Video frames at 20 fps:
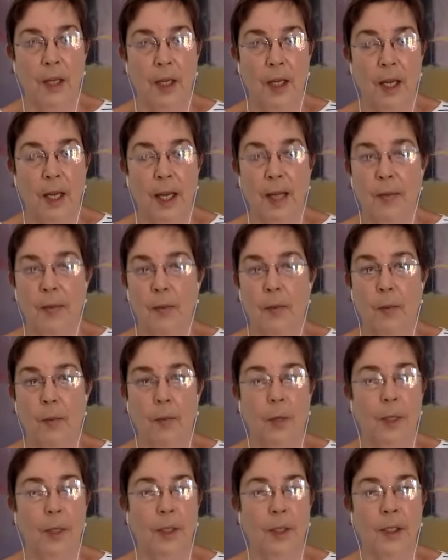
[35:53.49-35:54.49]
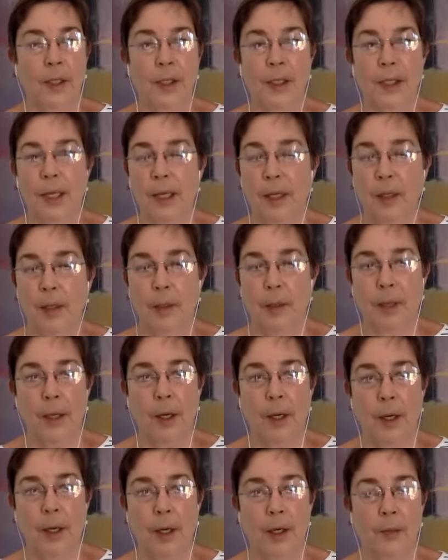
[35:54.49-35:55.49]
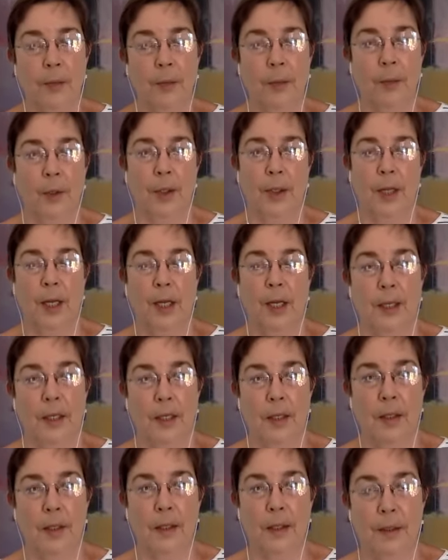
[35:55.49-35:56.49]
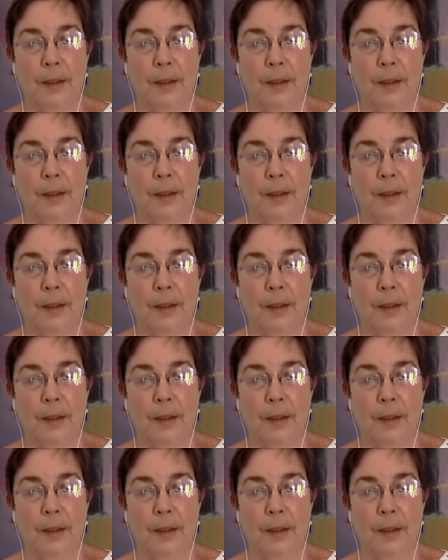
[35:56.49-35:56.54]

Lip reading: and what terribly hard work that is.